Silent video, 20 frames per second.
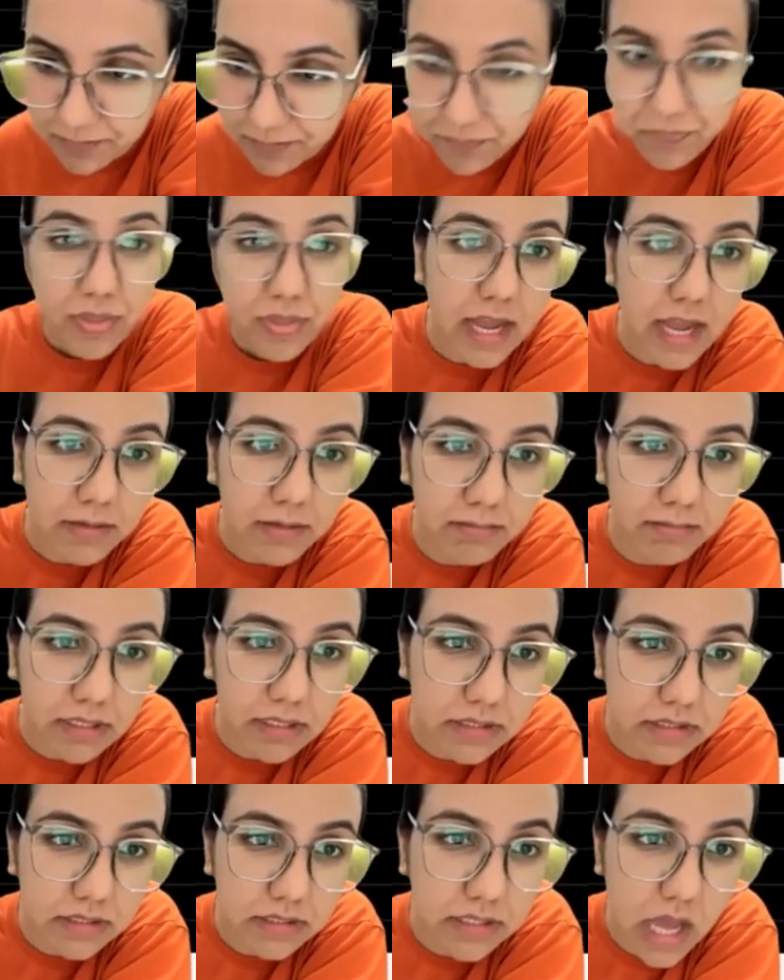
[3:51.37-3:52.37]
That
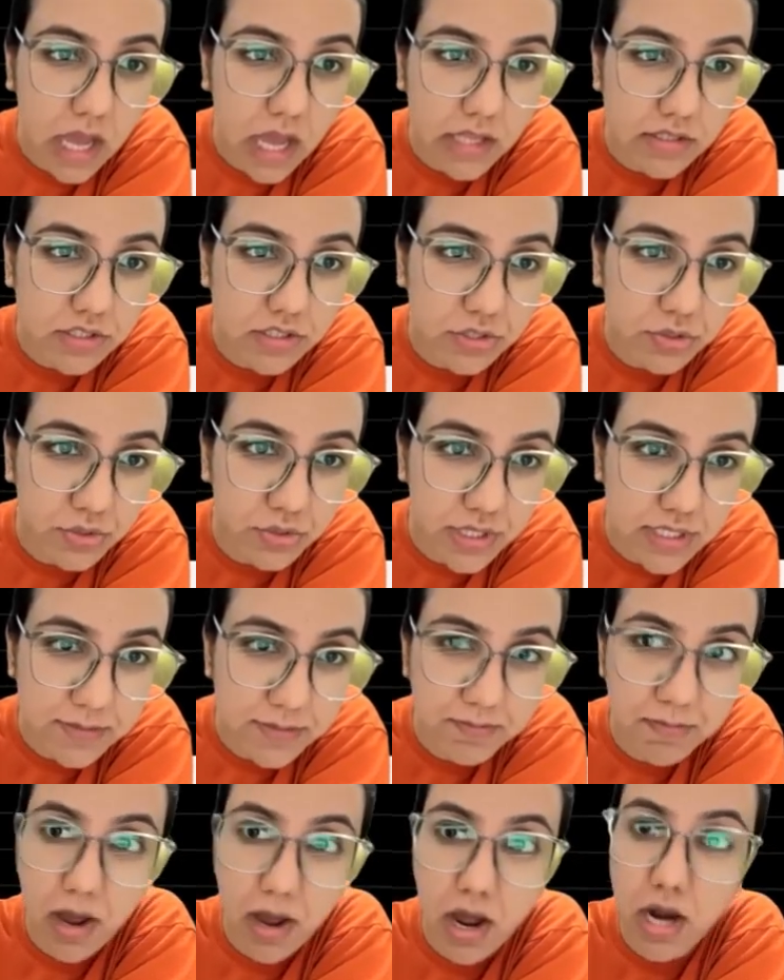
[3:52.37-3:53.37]
means answer to this
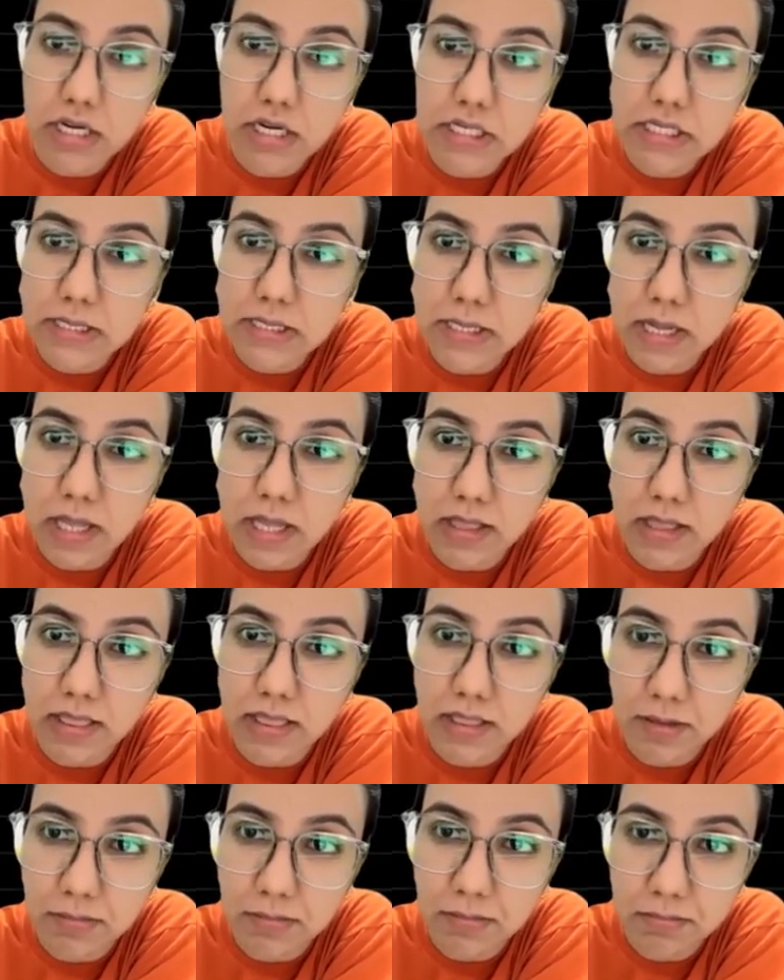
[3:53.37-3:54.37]
part is
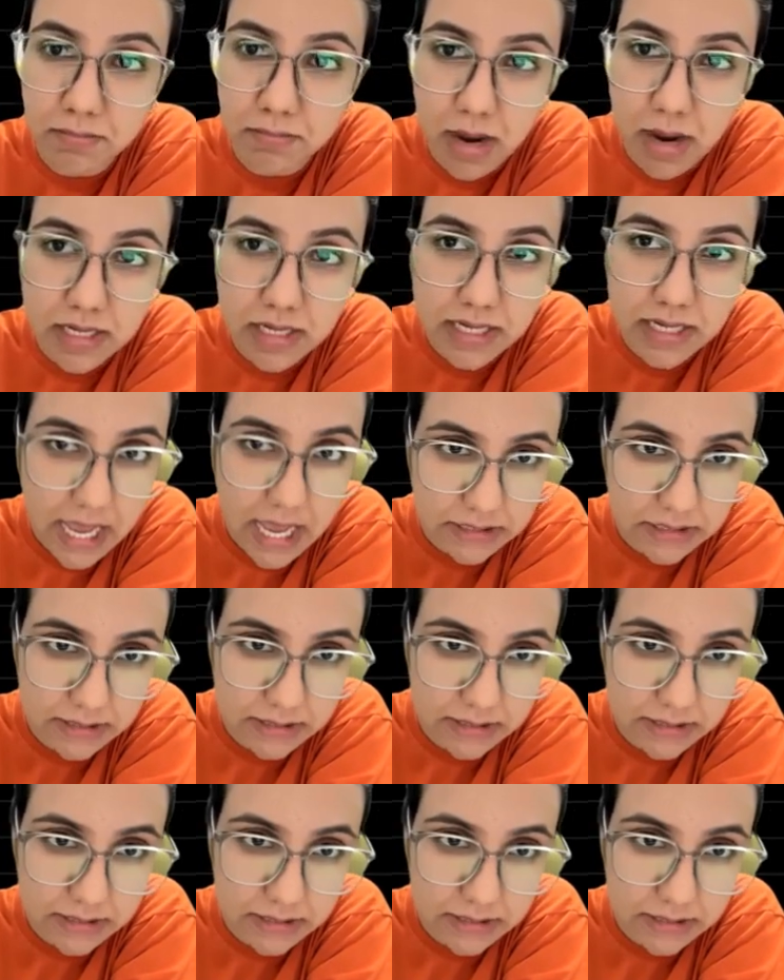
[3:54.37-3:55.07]
nothing but S.